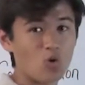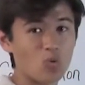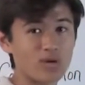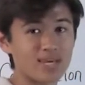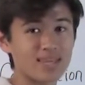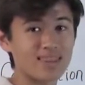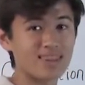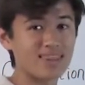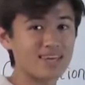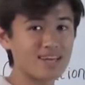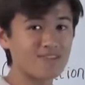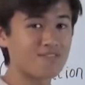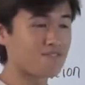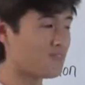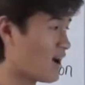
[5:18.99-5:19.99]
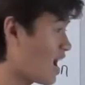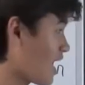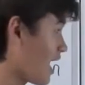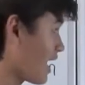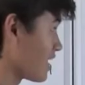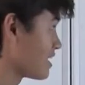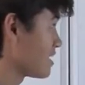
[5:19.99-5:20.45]
we can then
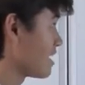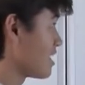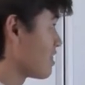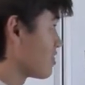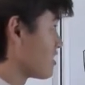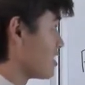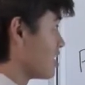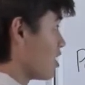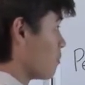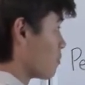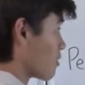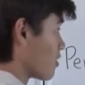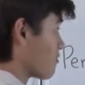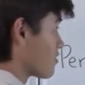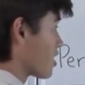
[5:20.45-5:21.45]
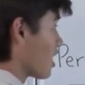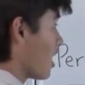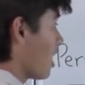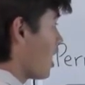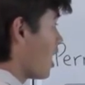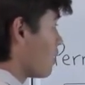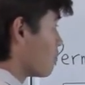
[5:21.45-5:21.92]
find the number of
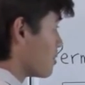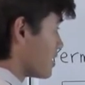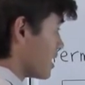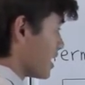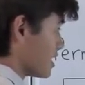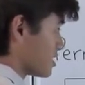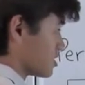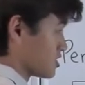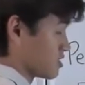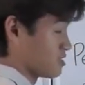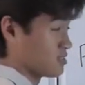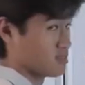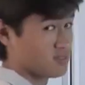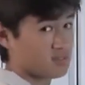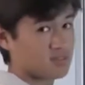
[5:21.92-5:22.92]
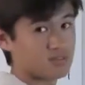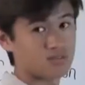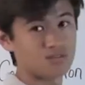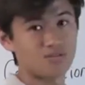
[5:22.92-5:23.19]
combinations.